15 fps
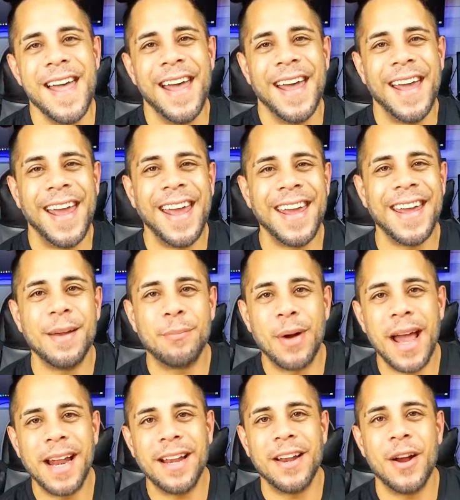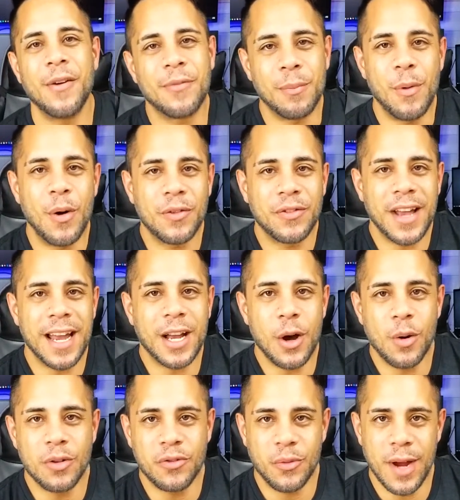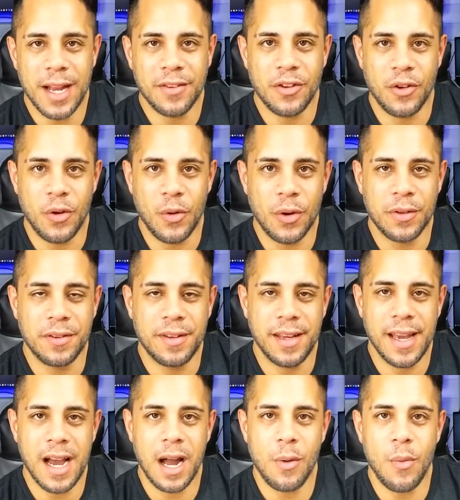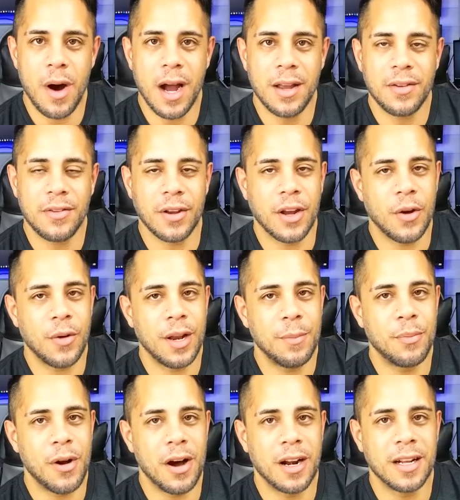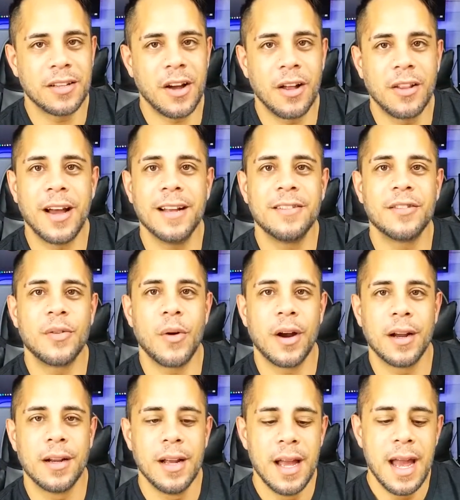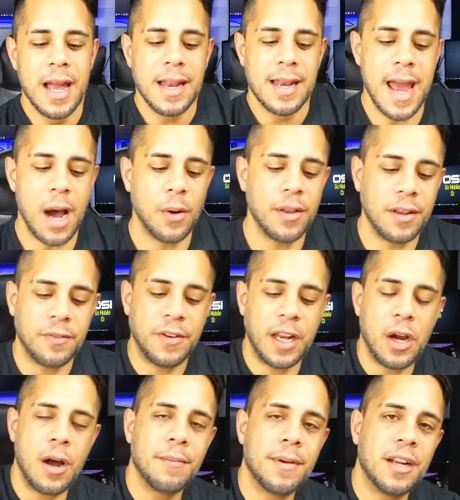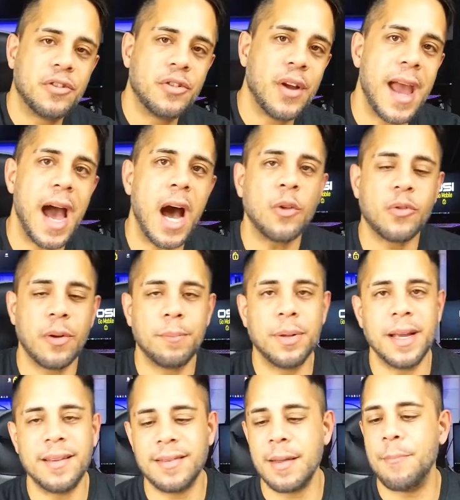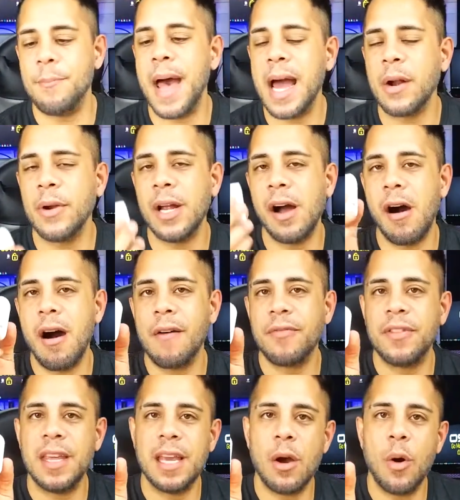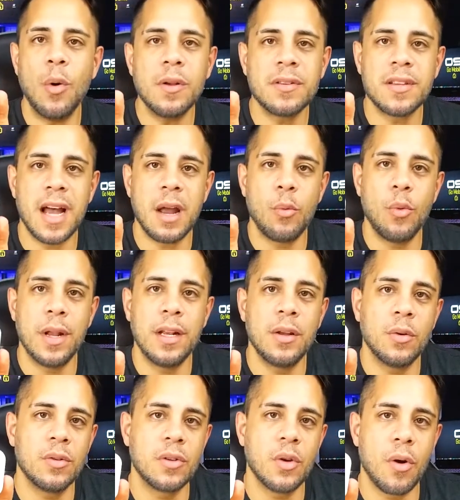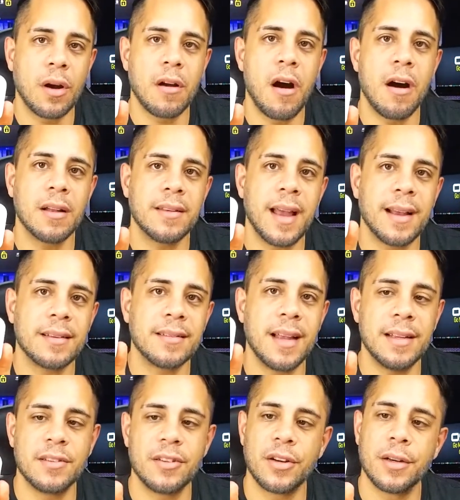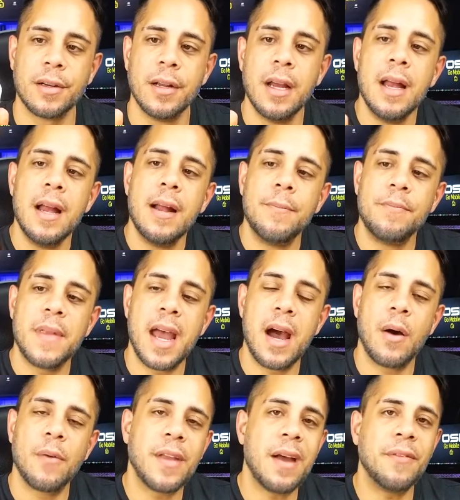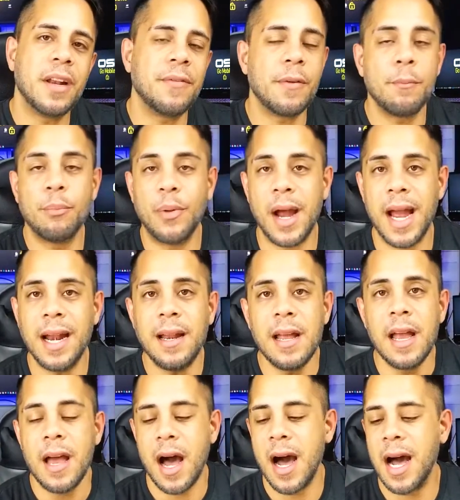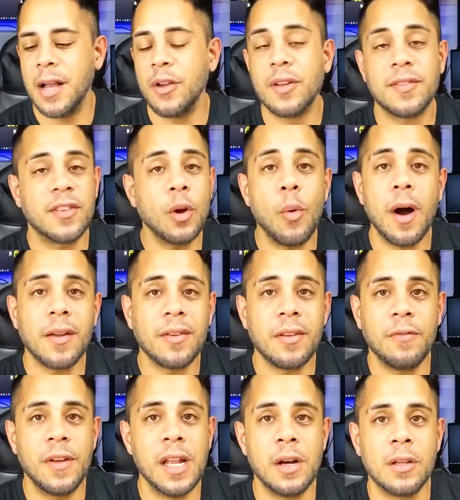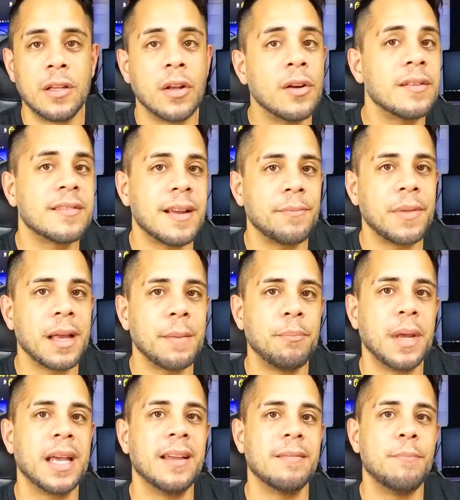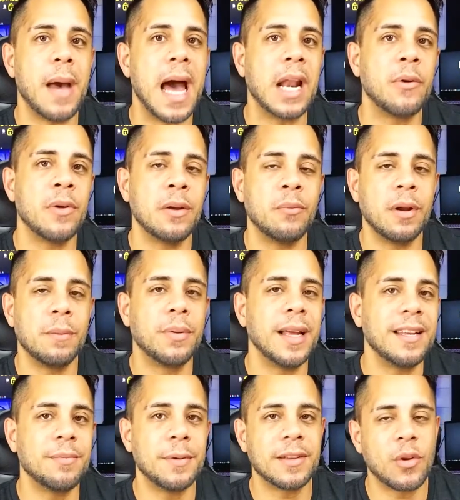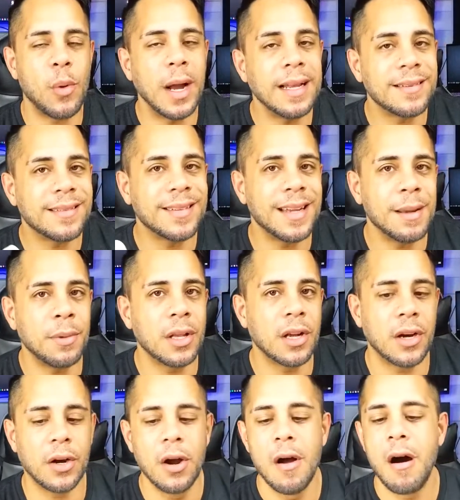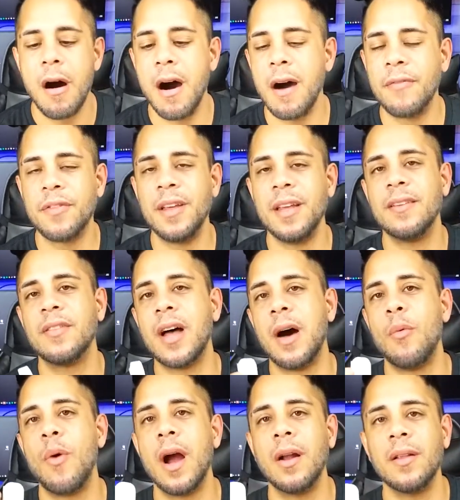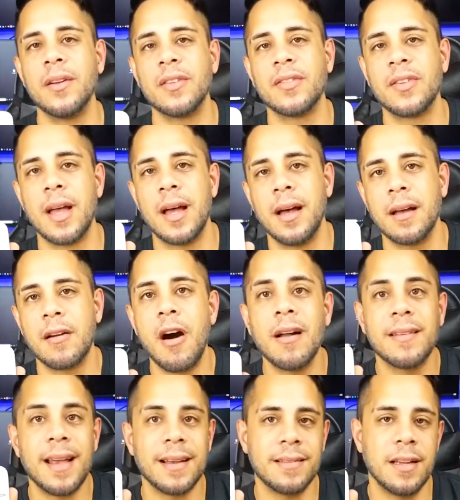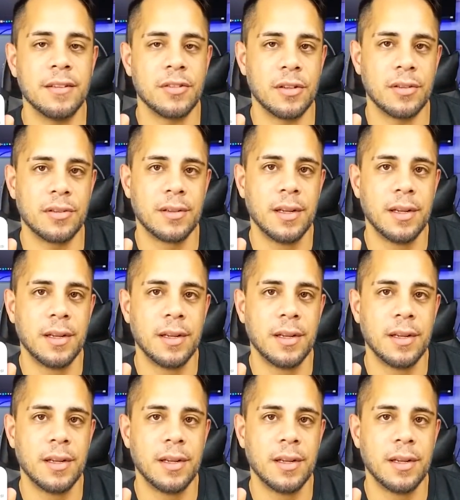Hey, Brandon here from OSI Go Direct, your DIY security product online store. Now in this video I'm going to show you how to replace the battery off the OSI window door contact sensor. Now if you have a different brand, you can still watch this video and learn something because battery replacement is quite similar off these wireless contact sensors.